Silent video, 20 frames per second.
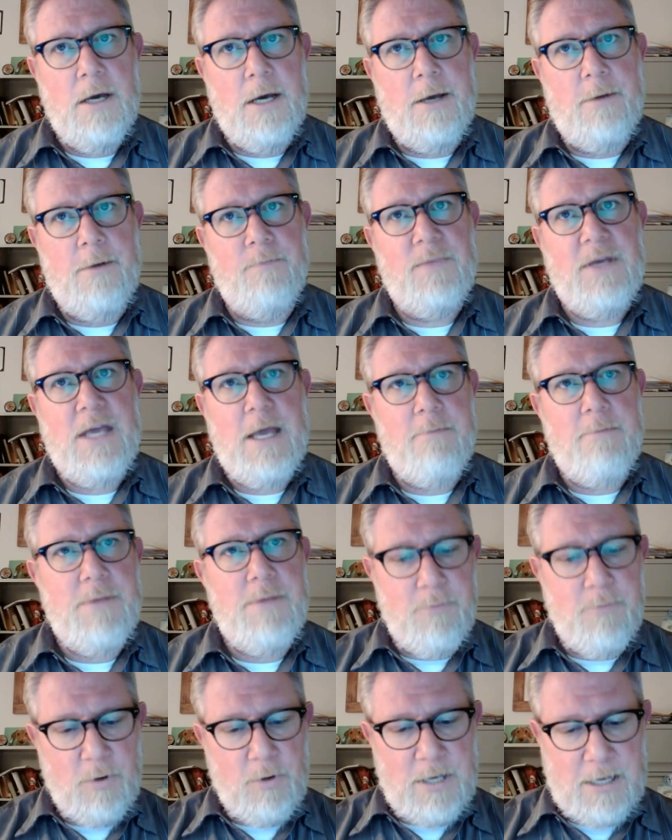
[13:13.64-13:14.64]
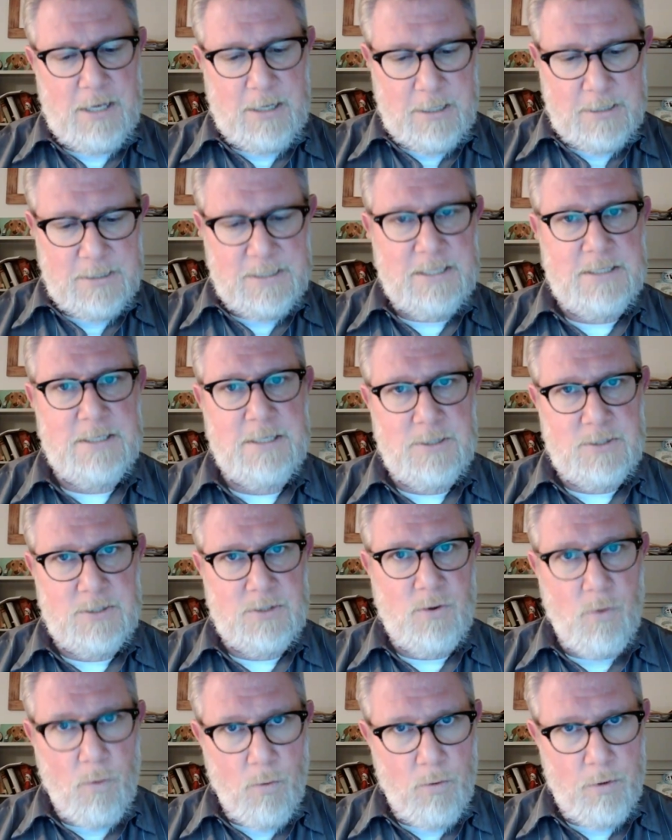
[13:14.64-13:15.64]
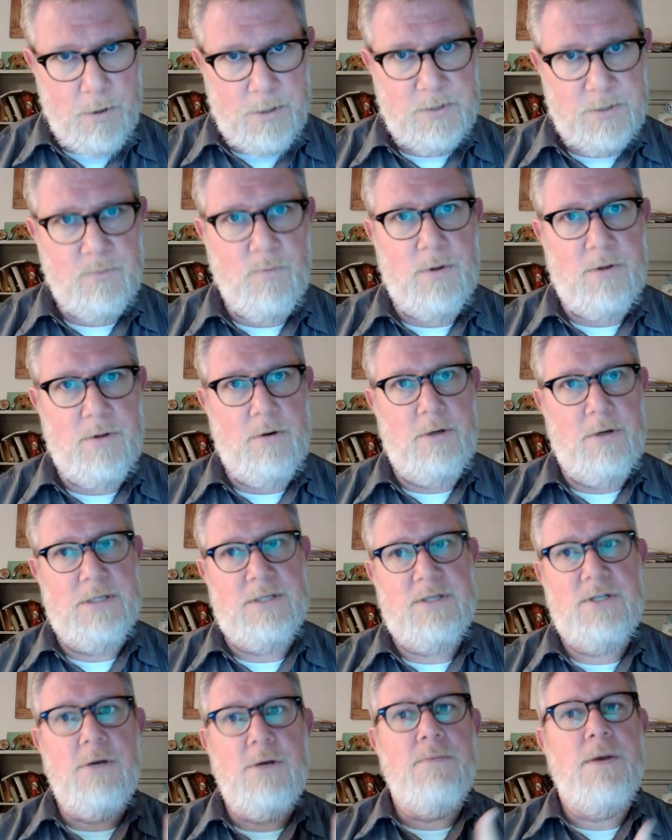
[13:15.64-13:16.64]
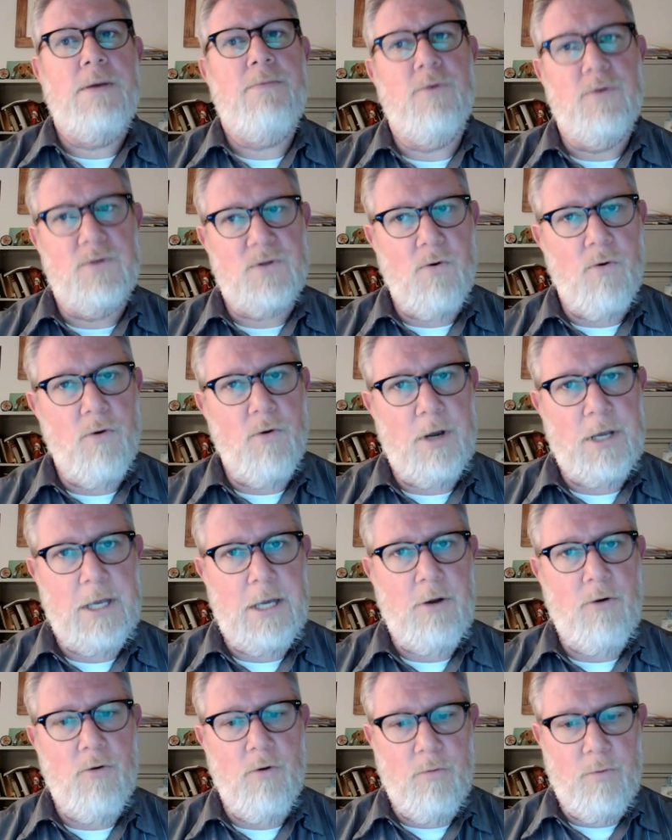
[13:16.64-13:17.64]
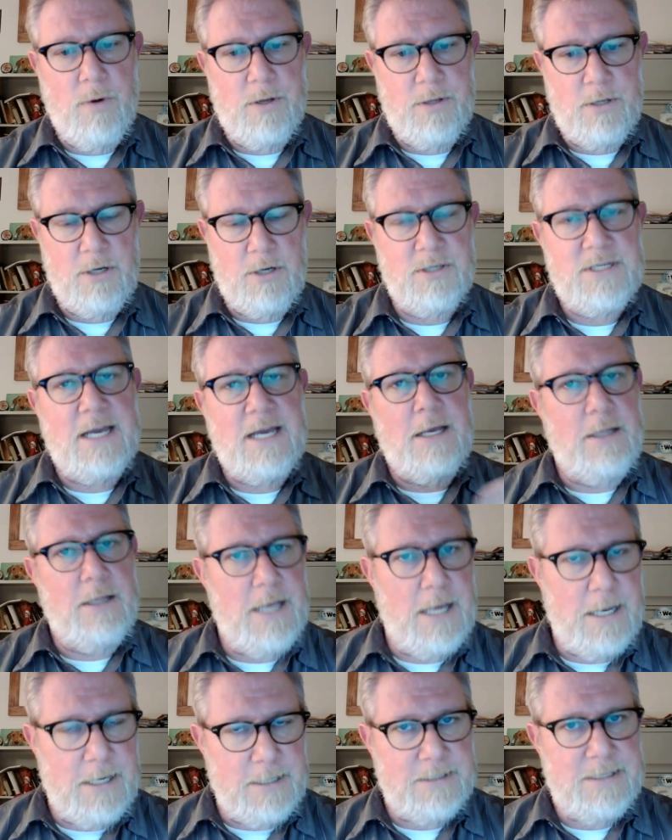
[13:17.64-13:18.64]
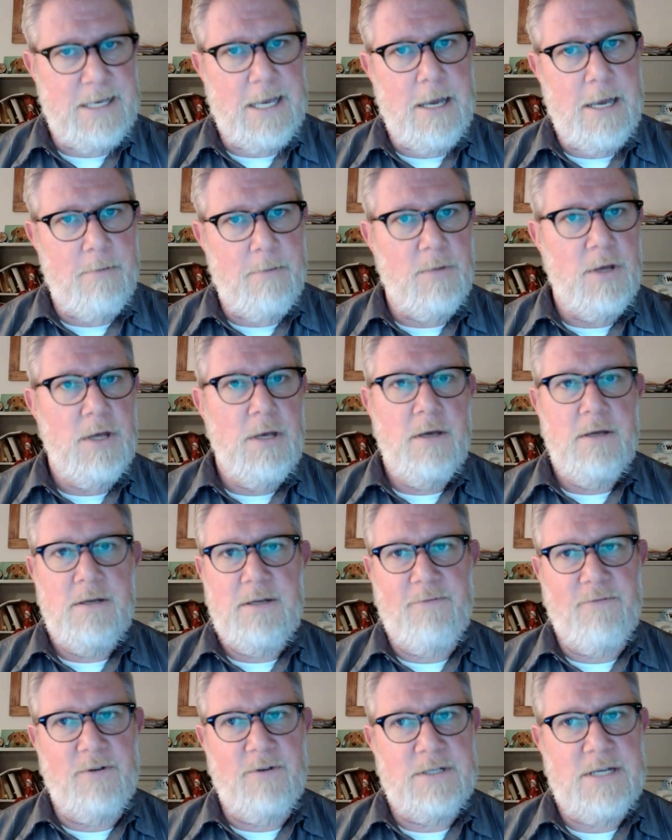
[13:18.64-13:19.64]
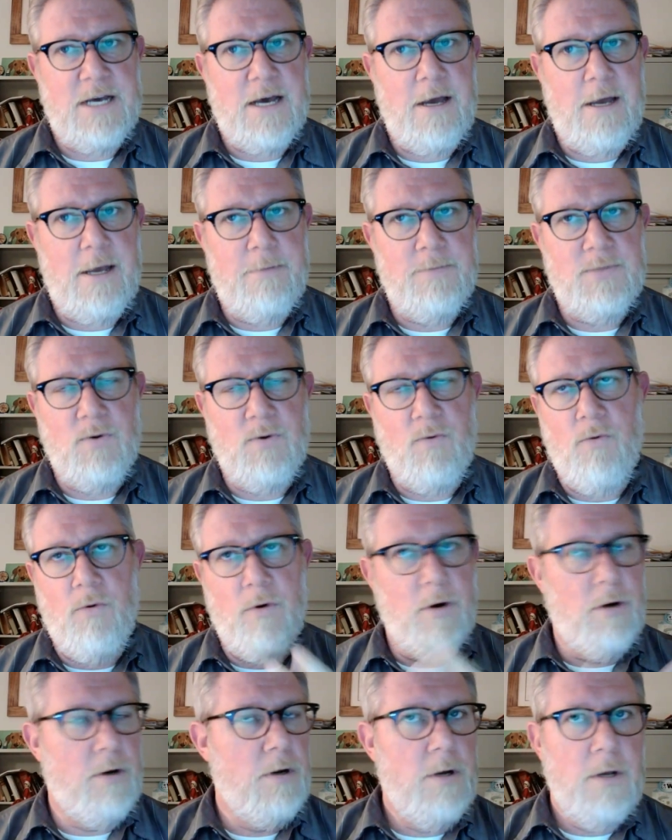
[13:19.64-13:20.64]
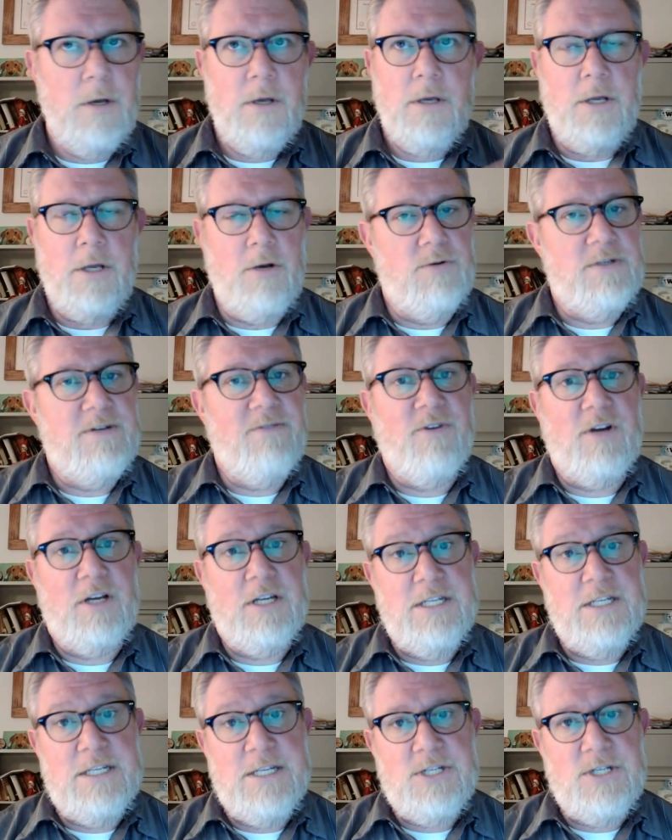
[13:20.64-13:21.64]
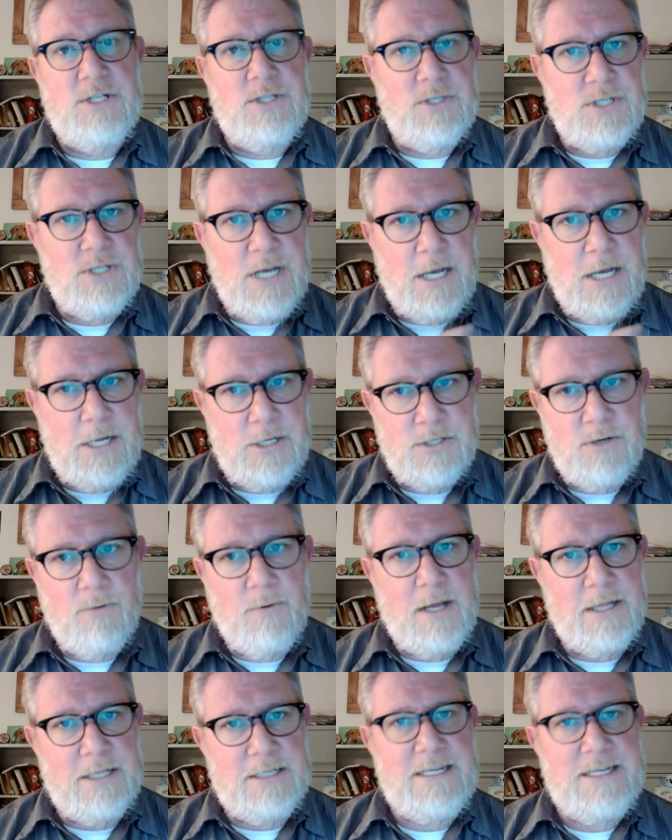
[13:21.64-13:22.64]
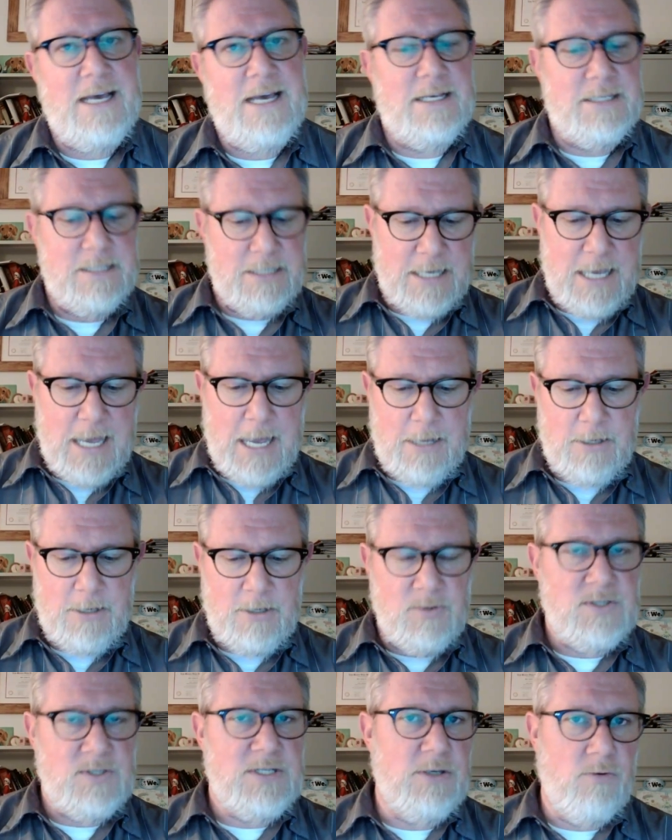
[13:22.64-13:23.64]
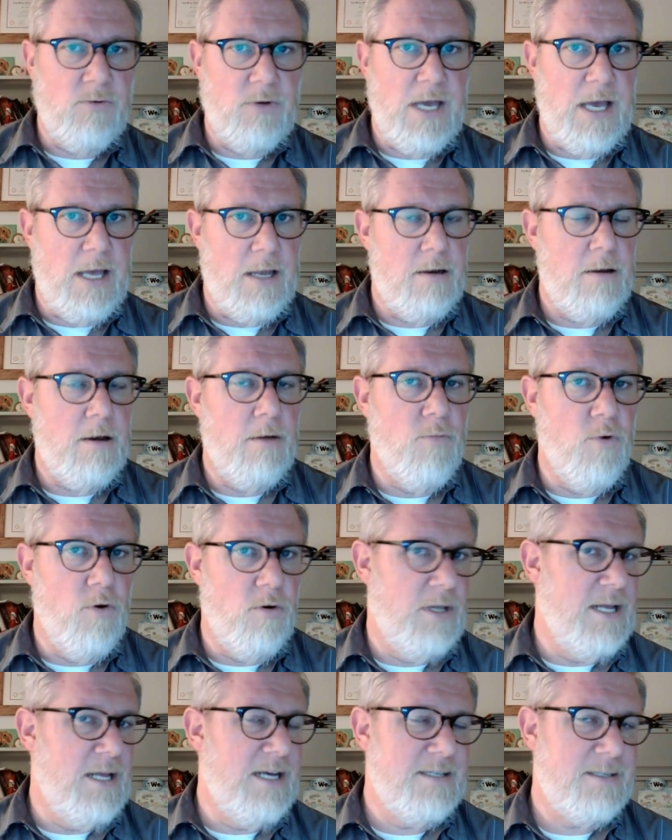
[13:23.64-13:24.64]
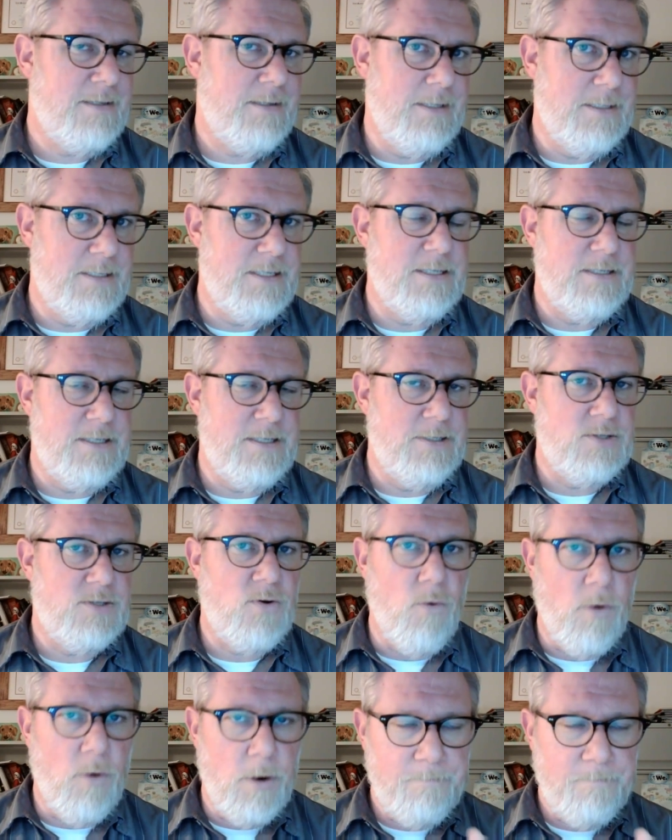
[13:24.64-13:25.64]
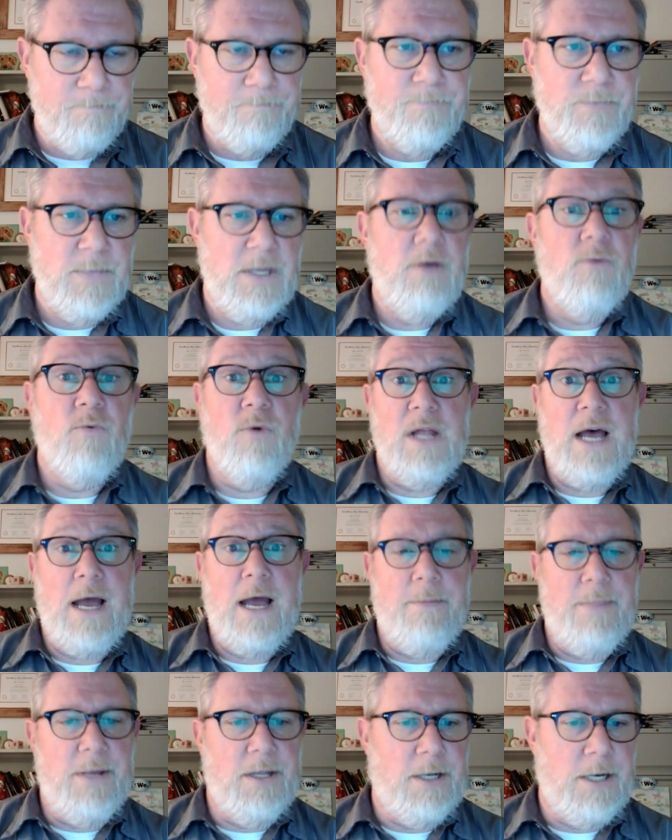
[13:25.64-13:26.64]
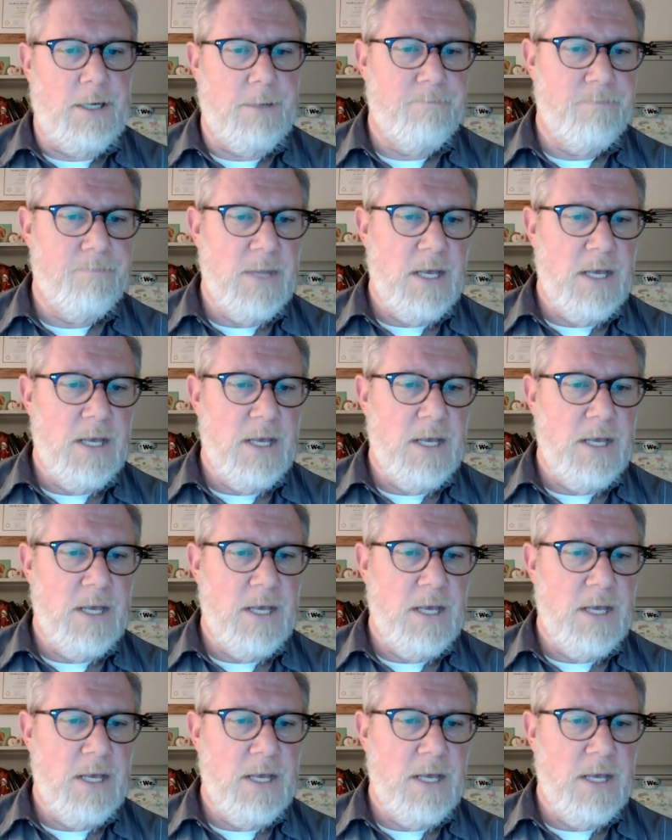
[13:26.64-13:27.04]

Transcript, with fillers: uh, can people get consistent scores, whether it's two people scoring it or whether you're taking that exam different times or you know different conditions changed around the test, can you still get a more or less consistent score? Reliability.